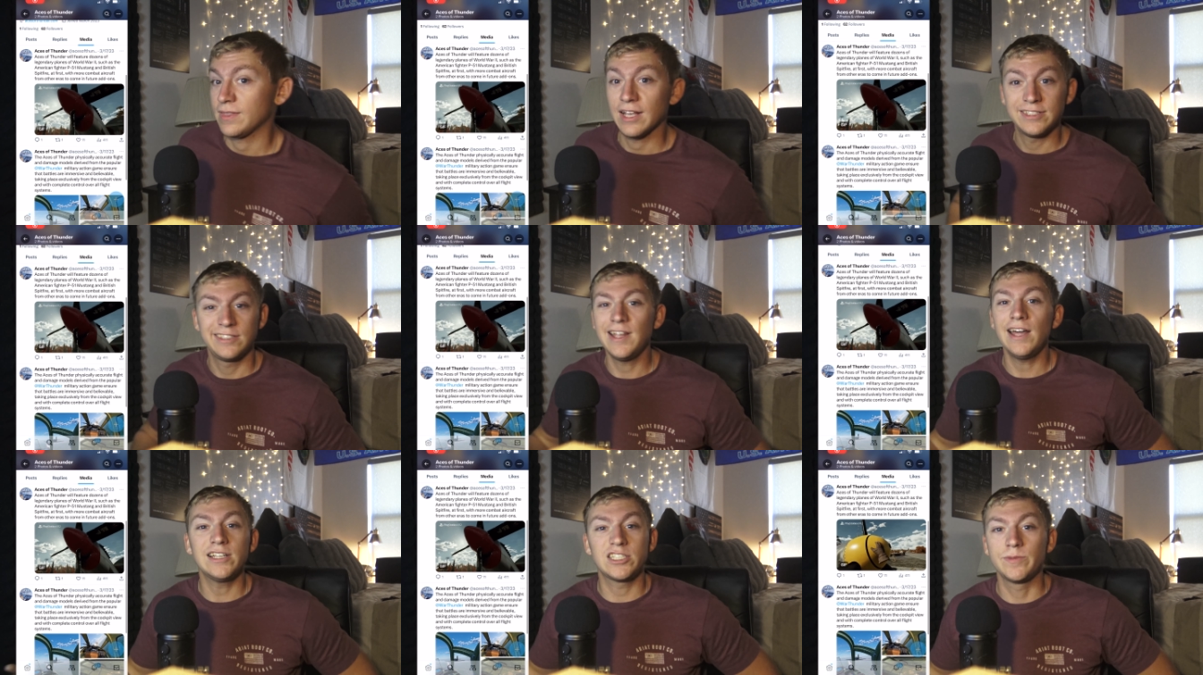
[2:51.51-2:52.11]

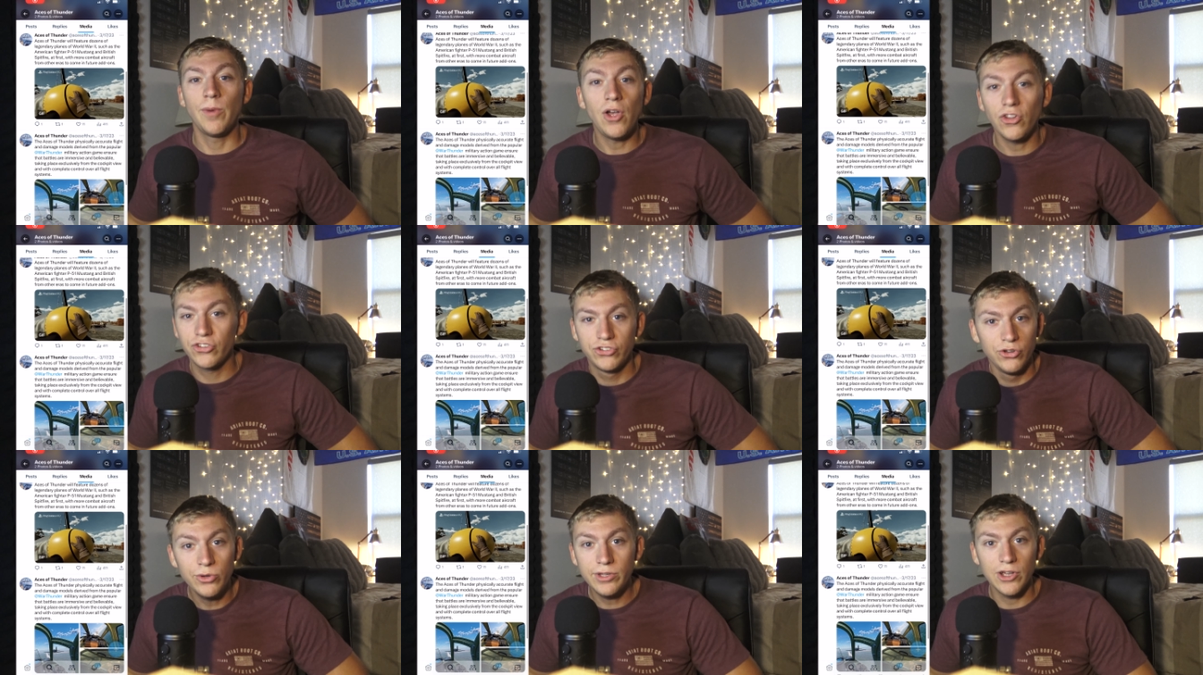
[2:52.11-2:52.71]
It's not a small
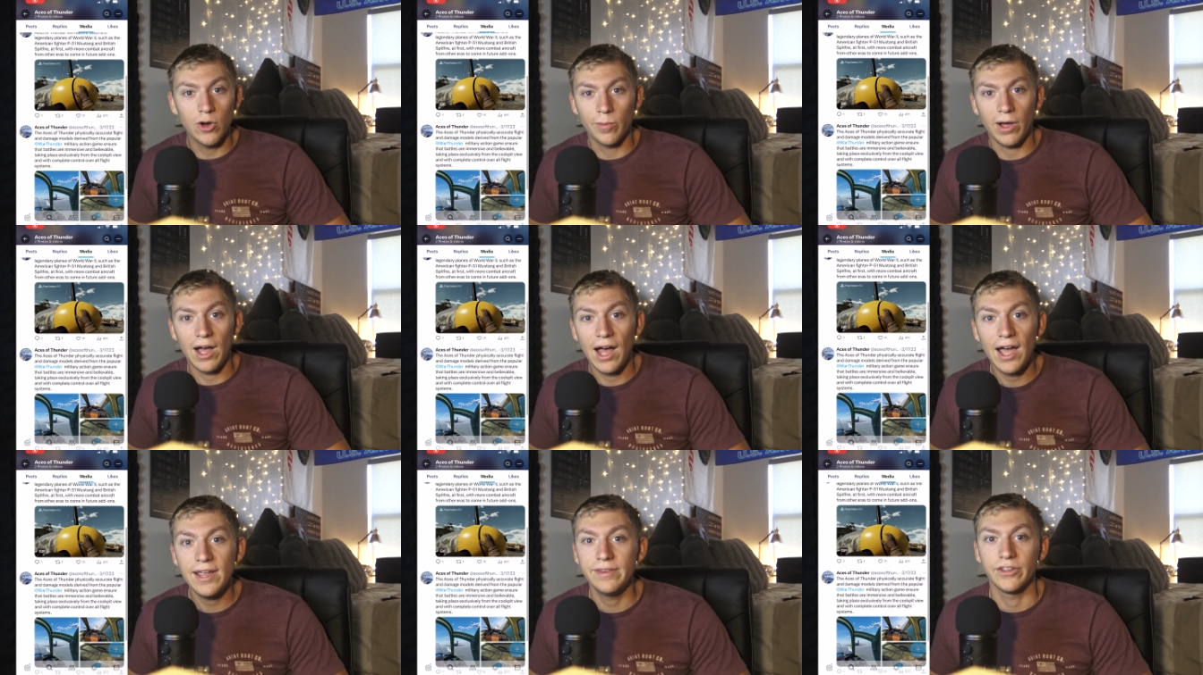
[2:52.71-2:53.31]
studio
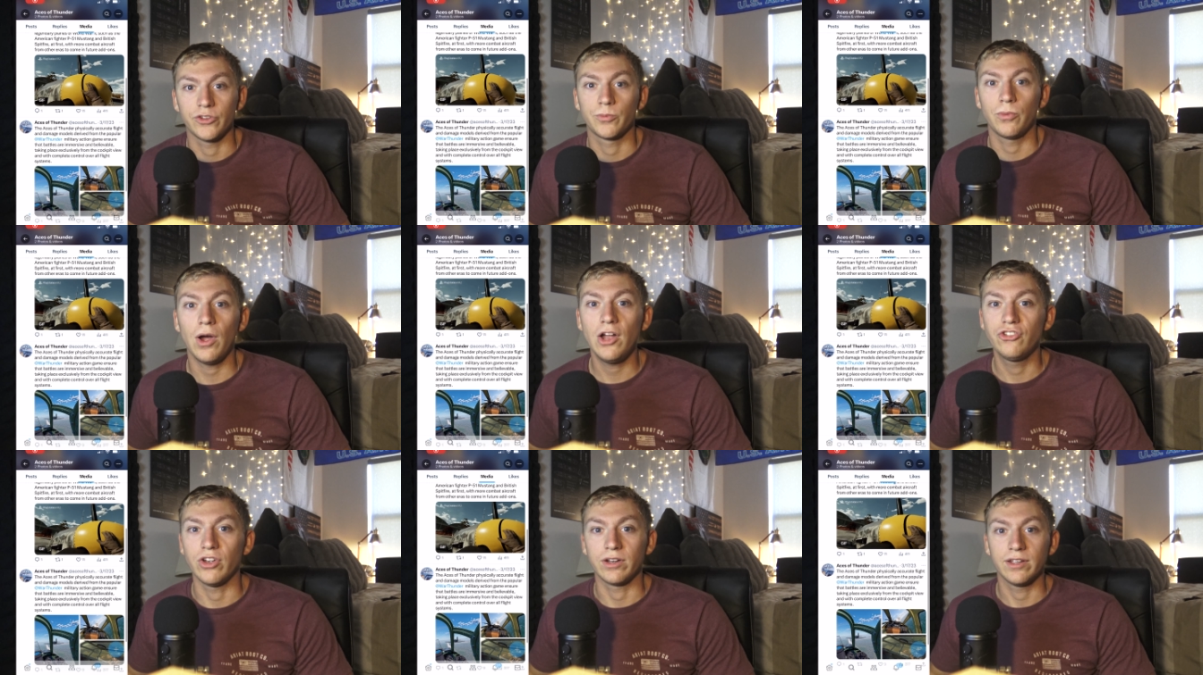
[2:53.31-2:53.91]
behind this
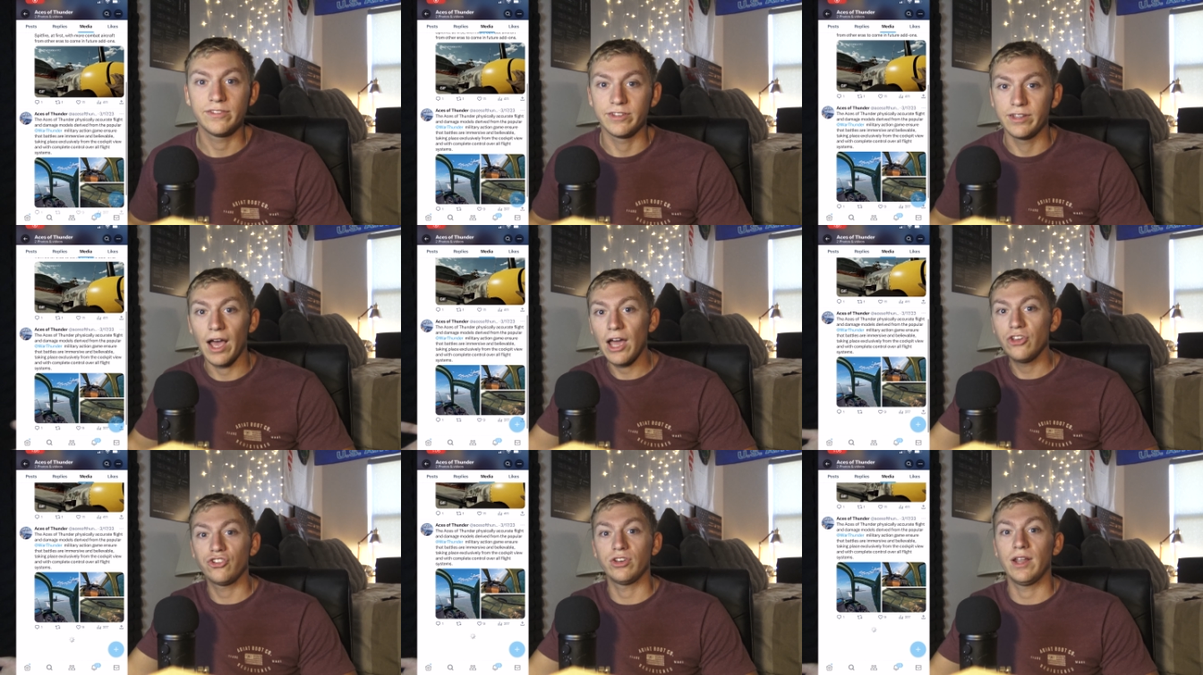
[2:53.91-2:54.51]
project, it's
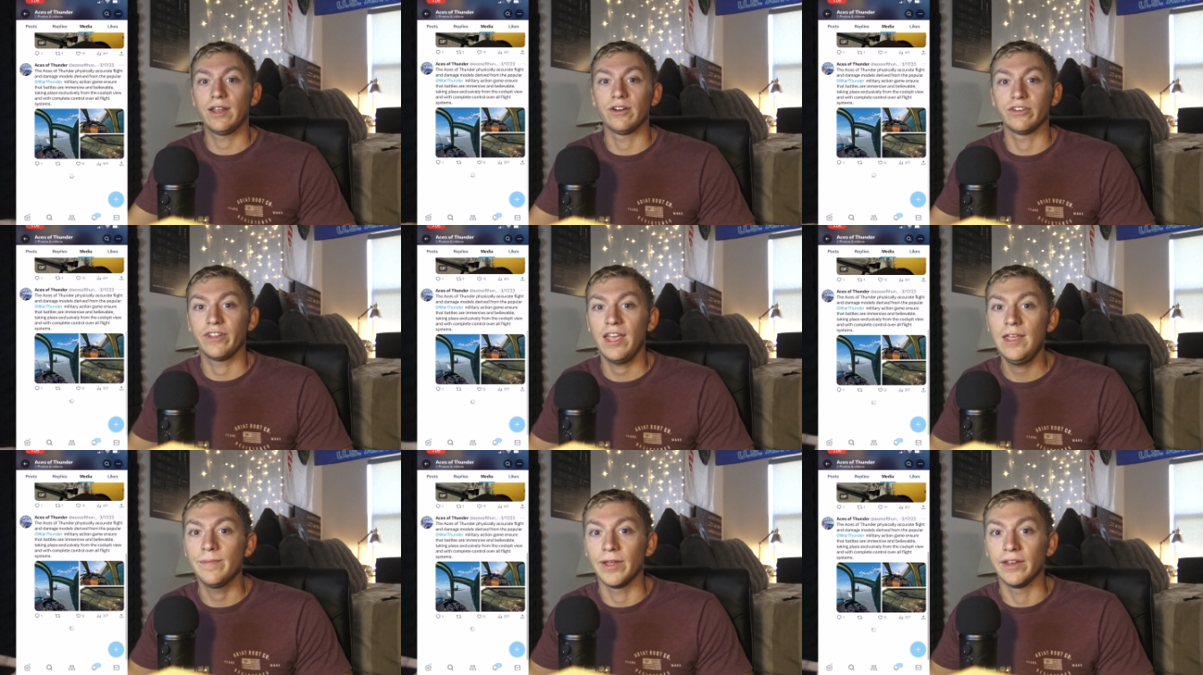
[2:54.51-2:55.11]
Gaijin
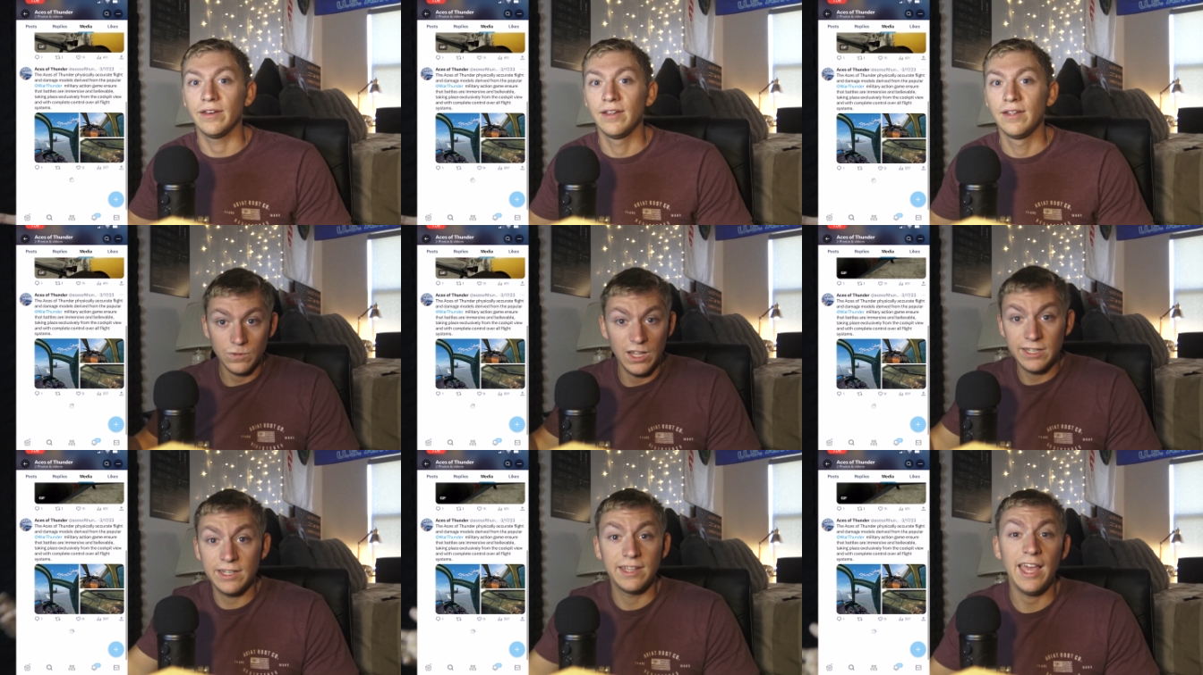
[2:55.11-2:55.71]
Entertainment.
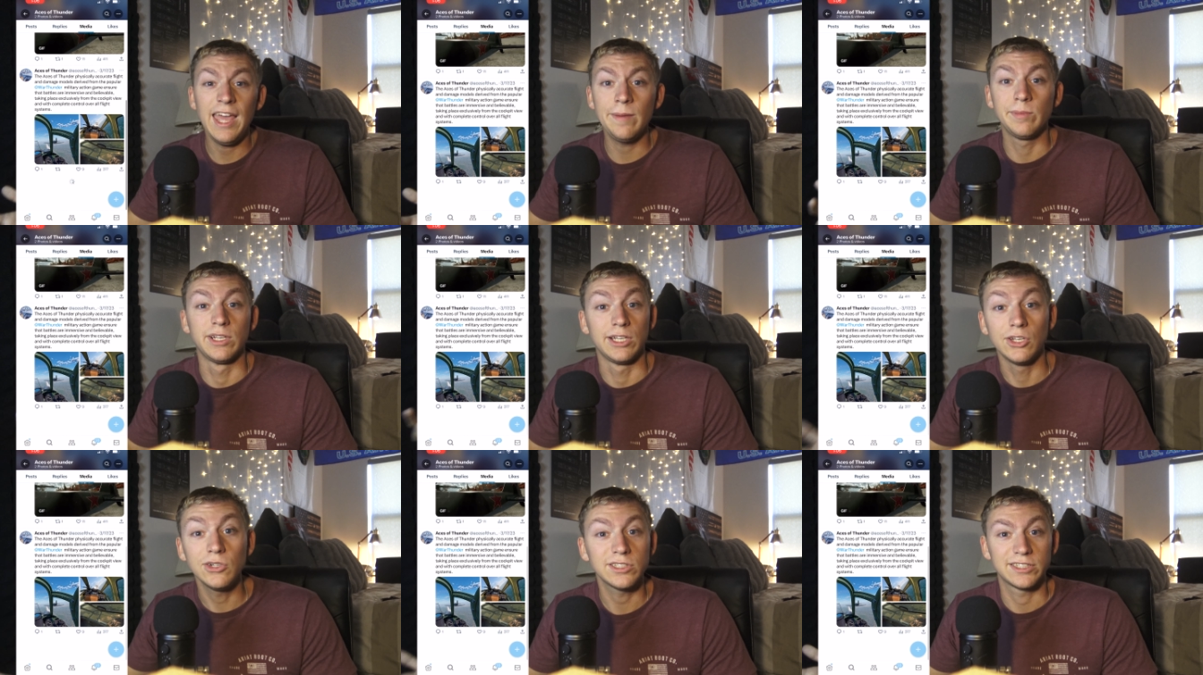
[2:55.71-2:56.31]
And the game
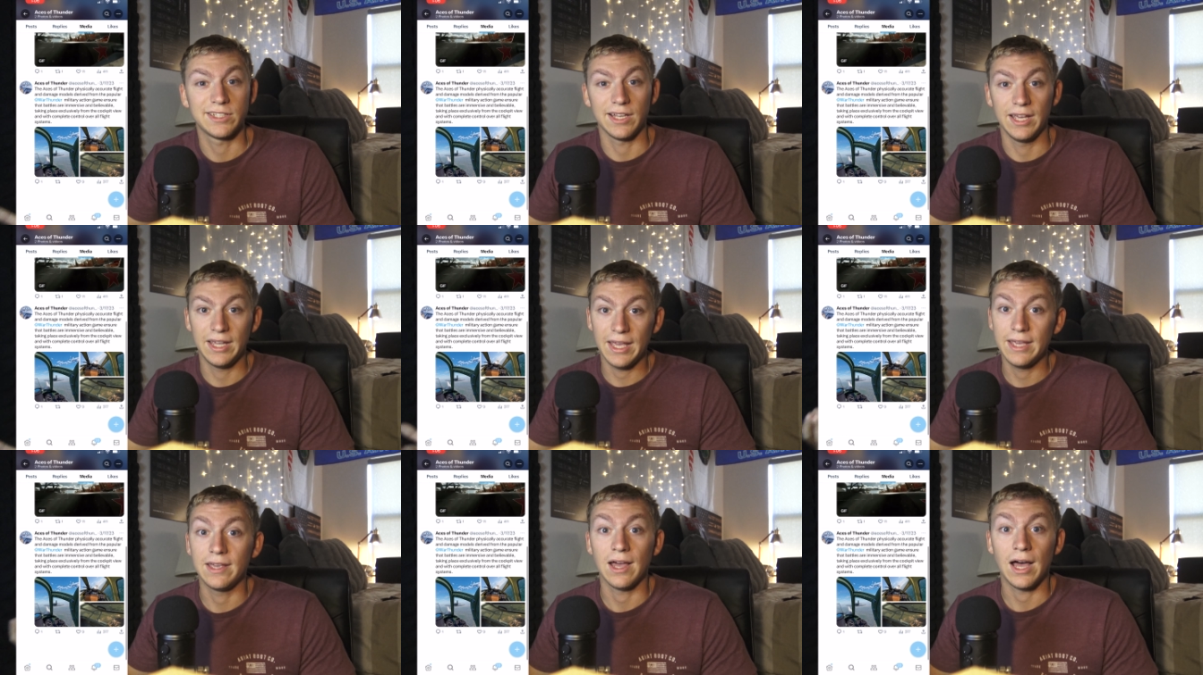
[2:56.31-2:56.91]
looks like a